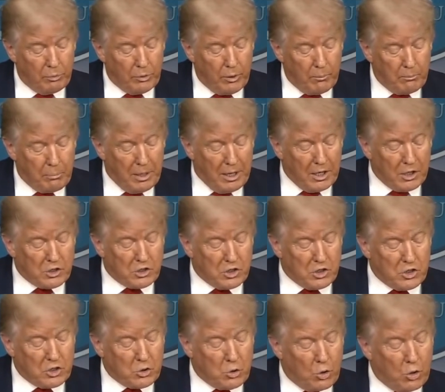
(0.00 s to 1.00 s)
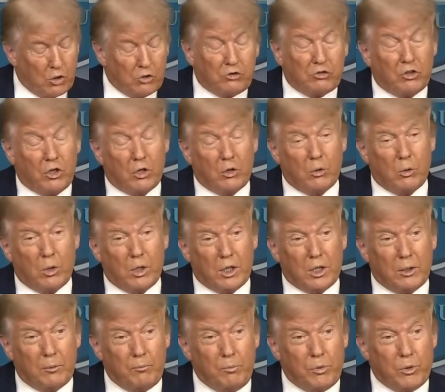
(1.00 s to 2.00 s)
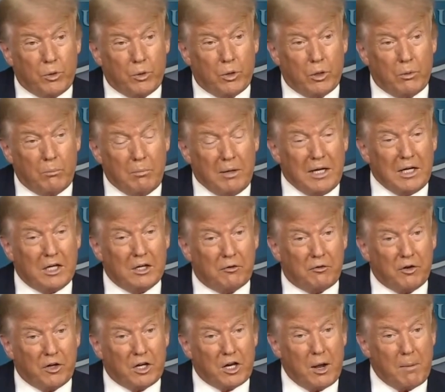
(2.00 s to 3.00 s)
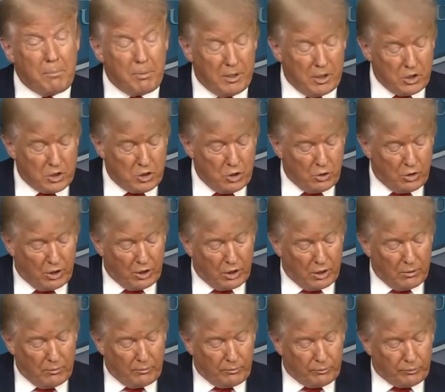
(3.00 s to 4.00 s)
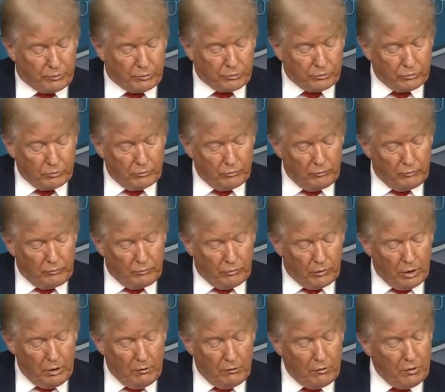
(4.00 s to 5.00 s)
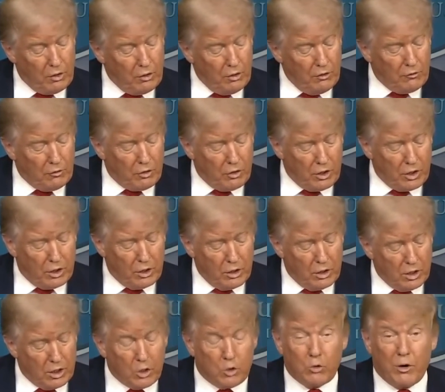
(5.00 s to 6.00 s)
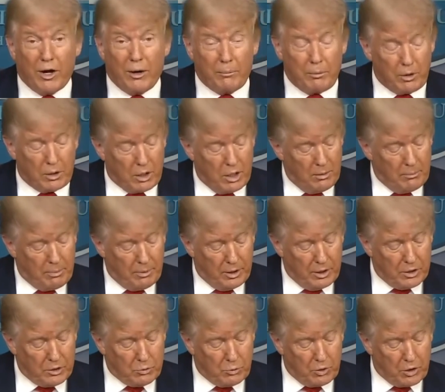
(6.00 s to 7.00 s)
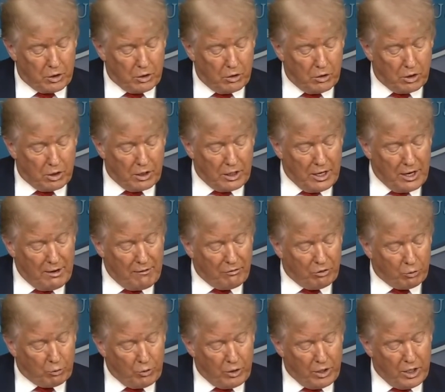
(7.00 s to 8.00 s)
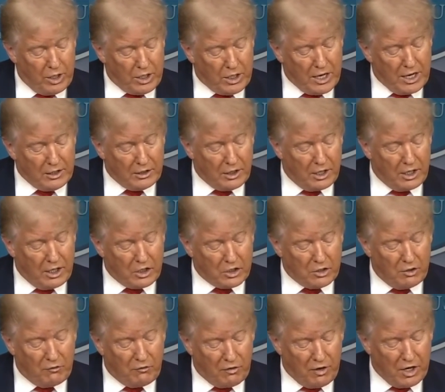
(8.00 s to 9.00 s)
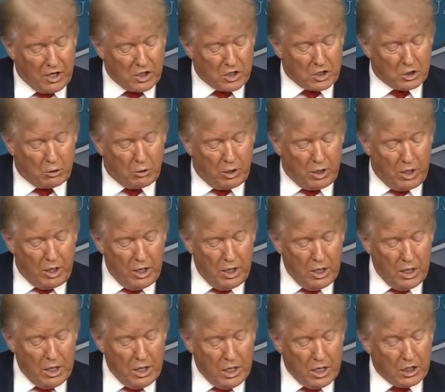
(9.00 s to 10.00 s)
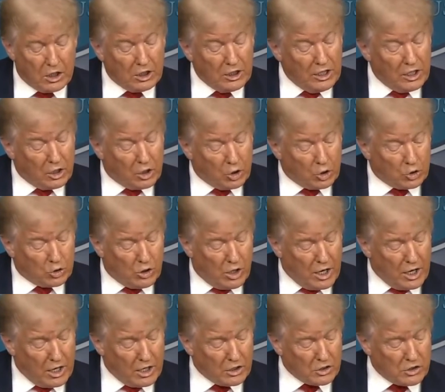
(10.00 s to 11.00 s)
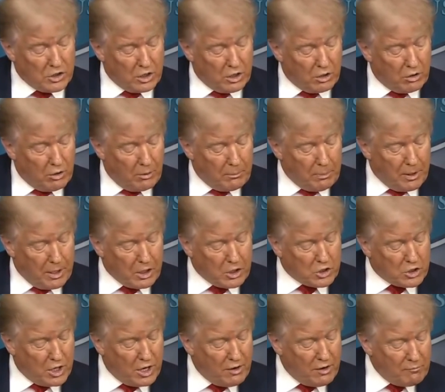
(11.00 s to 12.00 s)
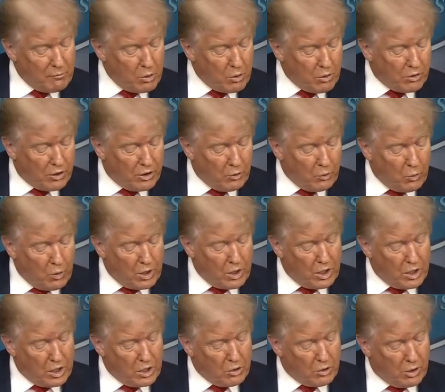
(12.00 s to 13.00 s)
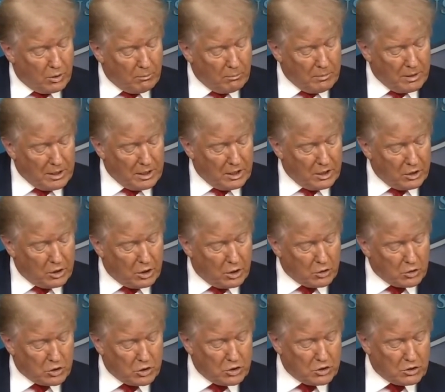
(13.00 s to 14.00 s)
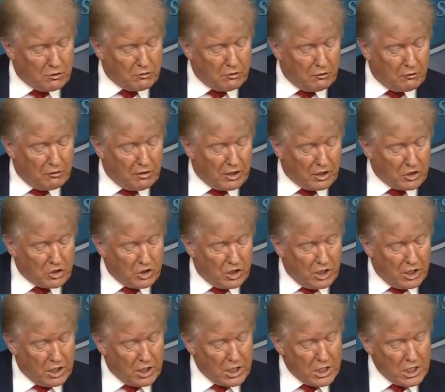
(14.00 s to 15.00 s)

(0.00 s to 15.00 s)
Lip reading: passes. Also, many different companies doing them. Very, very incredible companies. We currently have three candidates in phase three clinical trials and are on pace to have more than 100 million doses of a vaccine